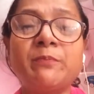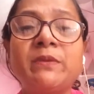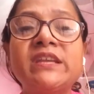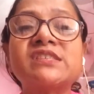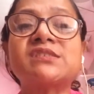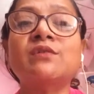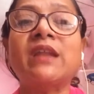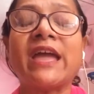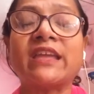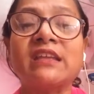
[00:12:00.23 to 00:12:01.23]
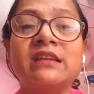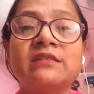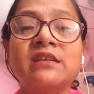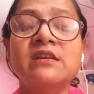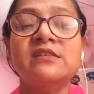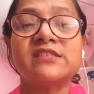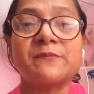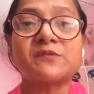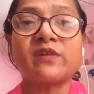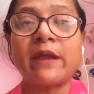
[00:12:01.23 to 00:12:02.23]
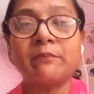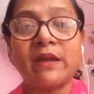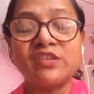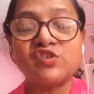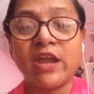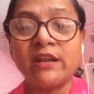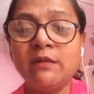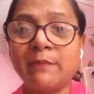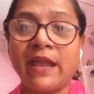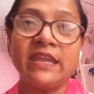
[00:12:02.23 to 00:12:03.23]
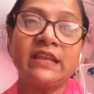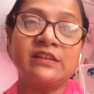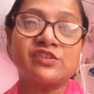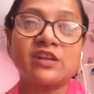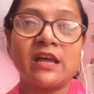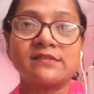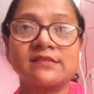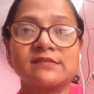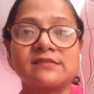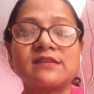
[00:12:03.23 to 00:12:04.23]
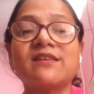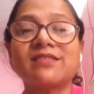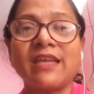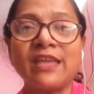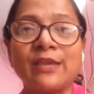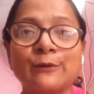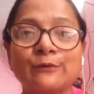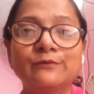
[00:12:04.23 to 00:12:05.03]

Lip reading: Please do like and subscribe my channel, My English Classes. Thank you.